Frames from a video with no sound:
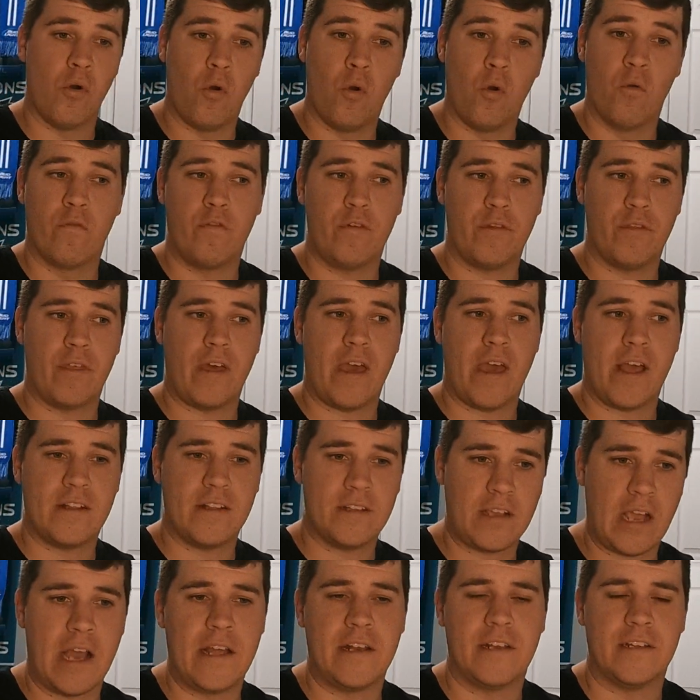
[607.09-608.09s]
over that
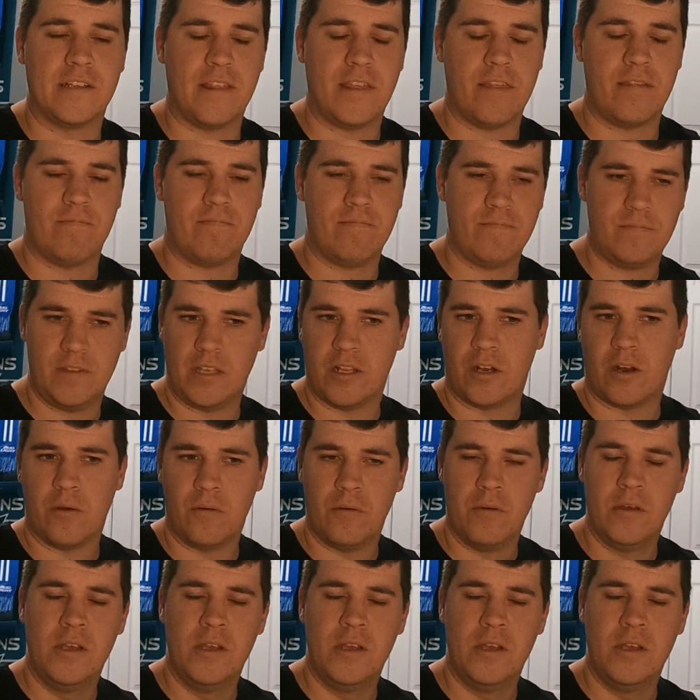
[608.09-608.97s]
kind of, you know,